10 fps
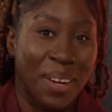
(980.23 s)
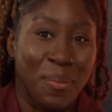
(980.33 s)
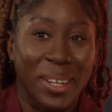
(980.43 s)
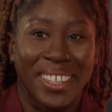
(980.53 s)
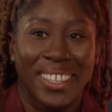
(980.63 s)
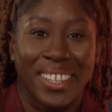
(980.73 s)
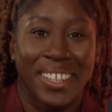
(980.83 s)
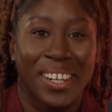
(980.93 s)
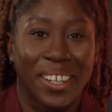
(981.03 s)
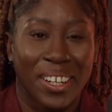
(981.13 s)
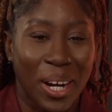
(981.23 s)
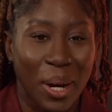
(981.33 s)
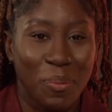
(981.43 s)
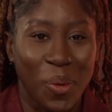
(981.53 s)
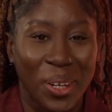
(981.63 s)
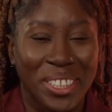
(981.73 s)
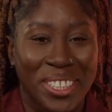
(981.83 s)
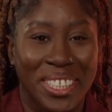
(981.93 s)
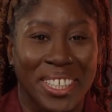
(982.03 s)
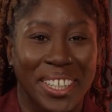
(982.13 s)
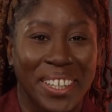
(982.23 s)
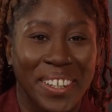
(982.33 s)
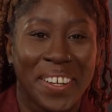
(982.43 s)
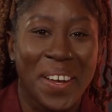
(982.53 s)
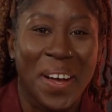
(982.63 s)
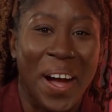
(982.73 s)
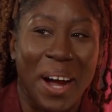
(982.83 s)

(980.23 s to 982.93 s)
mean, I'm one to say I